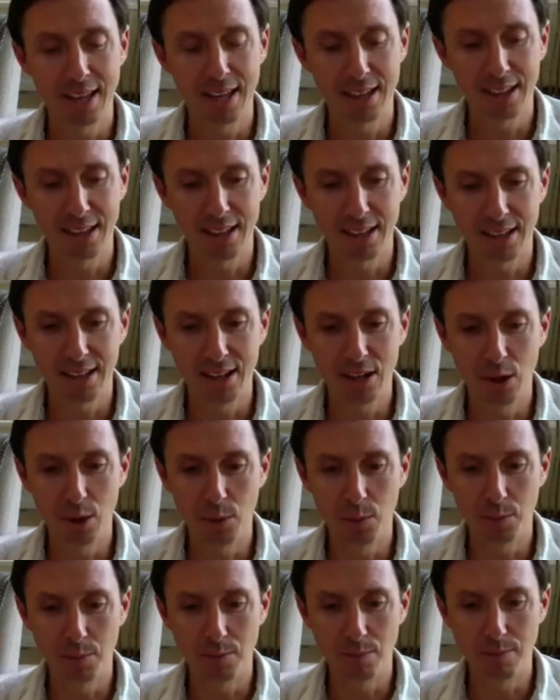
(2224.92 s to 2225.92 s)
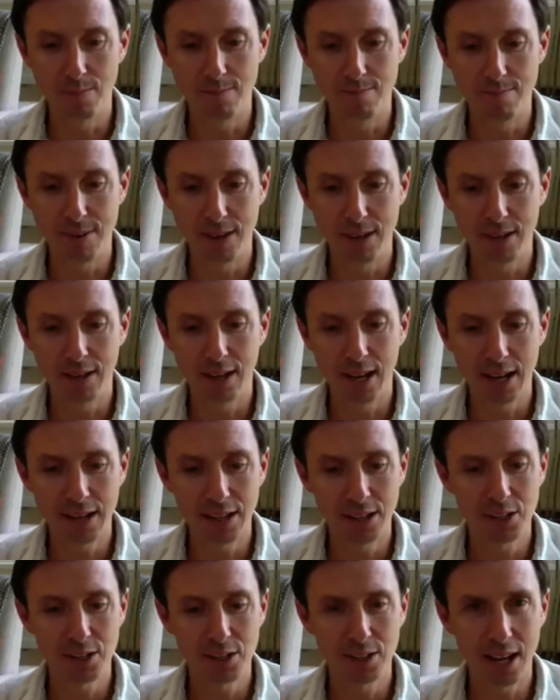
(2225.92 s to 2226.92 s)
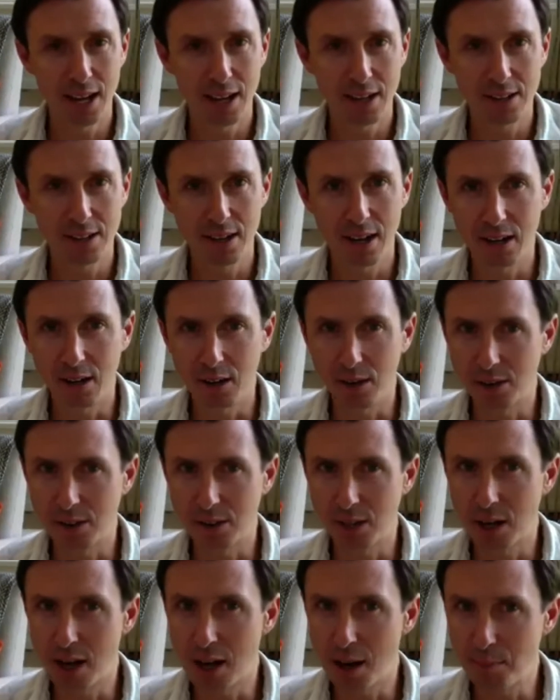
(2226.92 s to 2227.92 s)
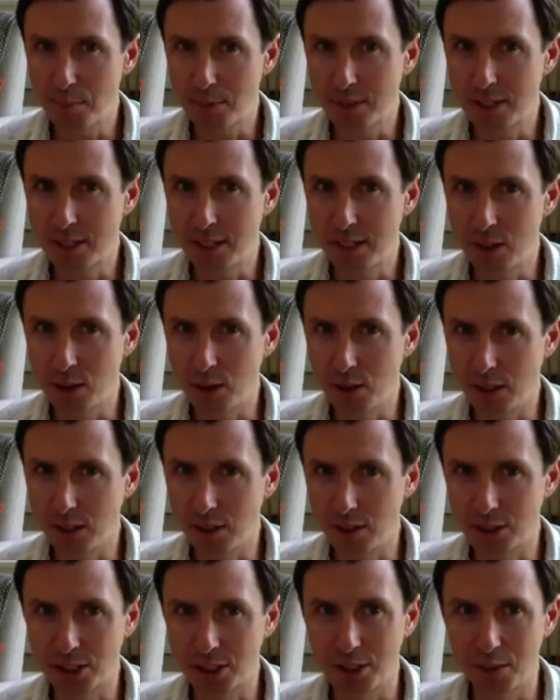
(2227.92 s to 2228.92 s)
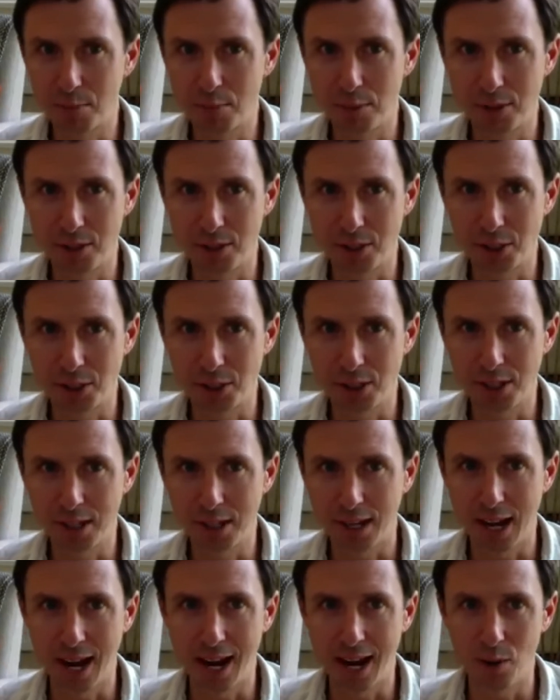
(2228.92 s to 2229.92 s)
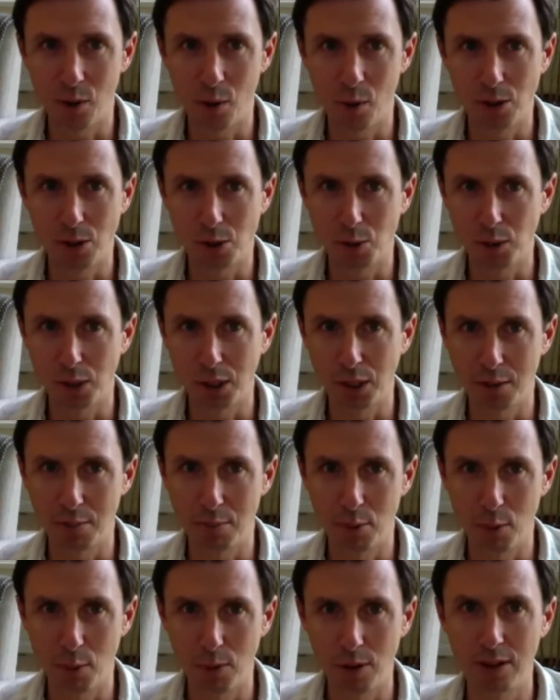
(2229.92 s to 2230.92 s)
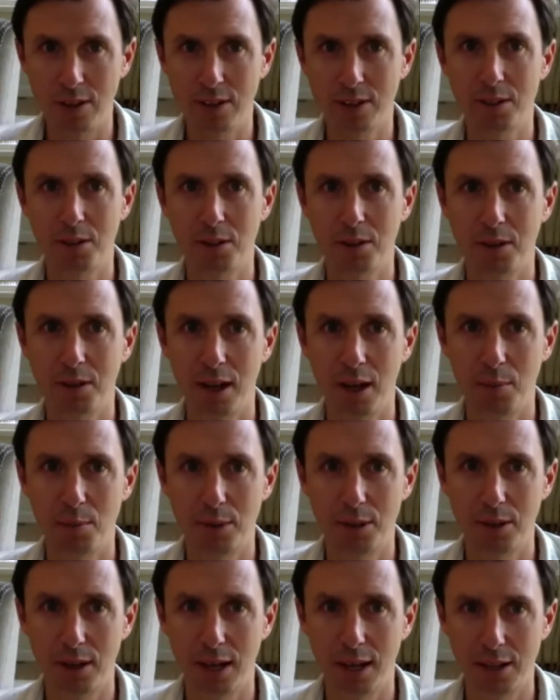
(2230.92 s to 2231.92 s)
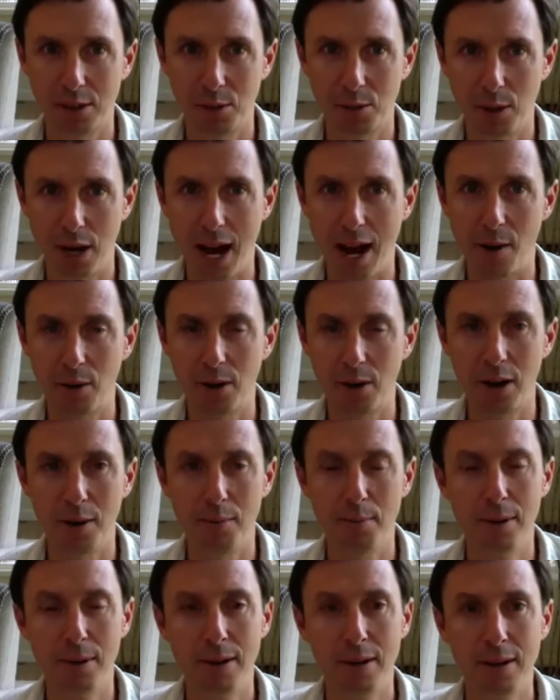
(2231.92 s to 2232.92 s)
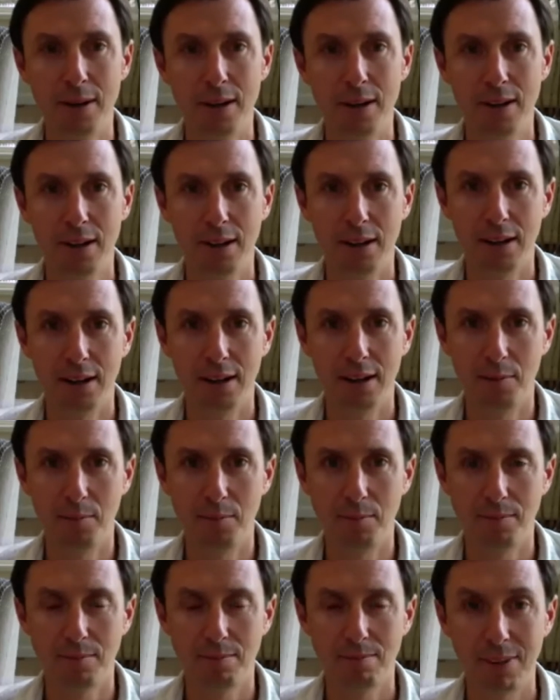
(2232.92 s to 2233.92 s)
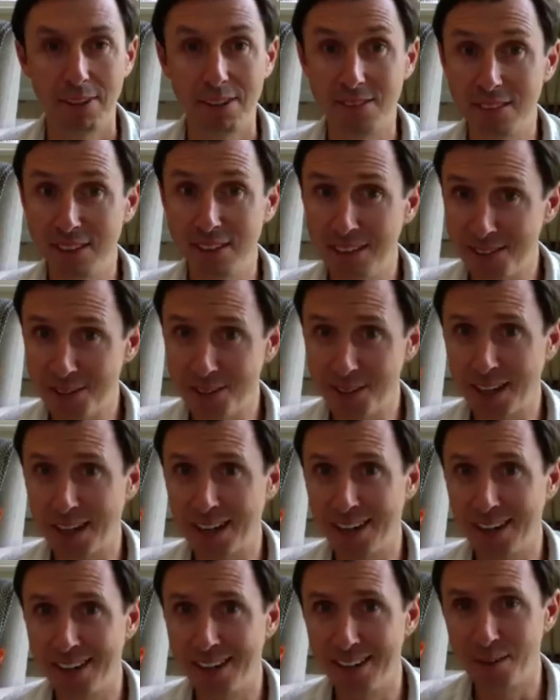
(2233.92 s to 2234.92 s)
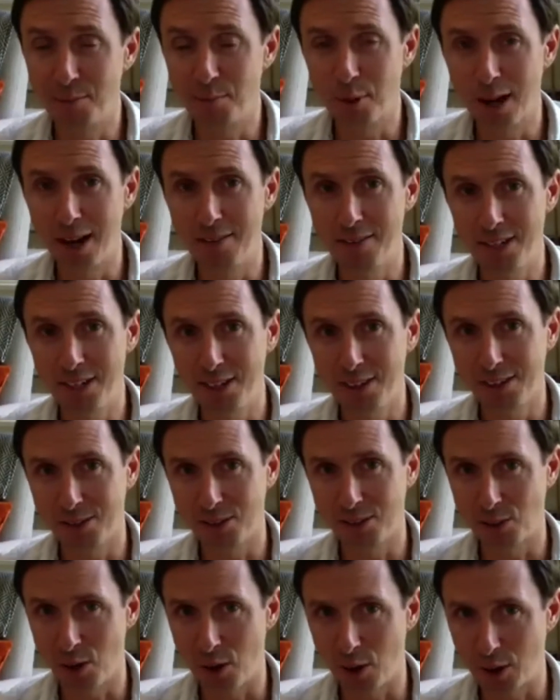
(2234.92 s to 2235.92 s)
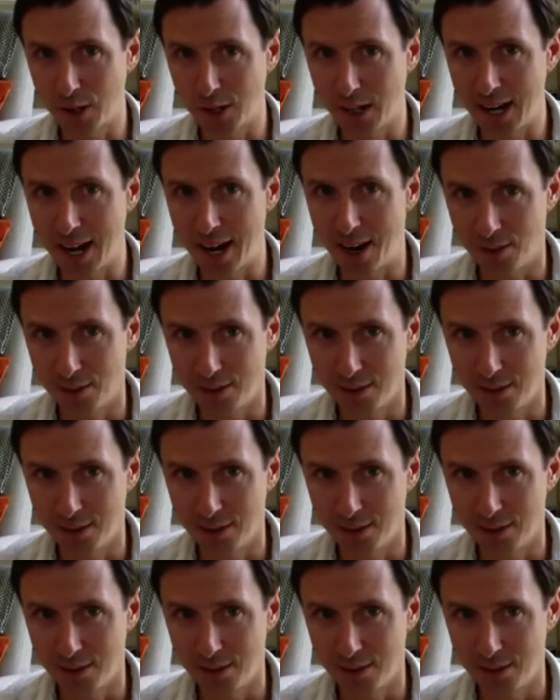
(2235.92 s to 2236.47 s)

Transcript: that, getting to that kind of top tier leadership position in a category is really important to help to get to an outcome. It's easy to get into private deals. It's hard to get out.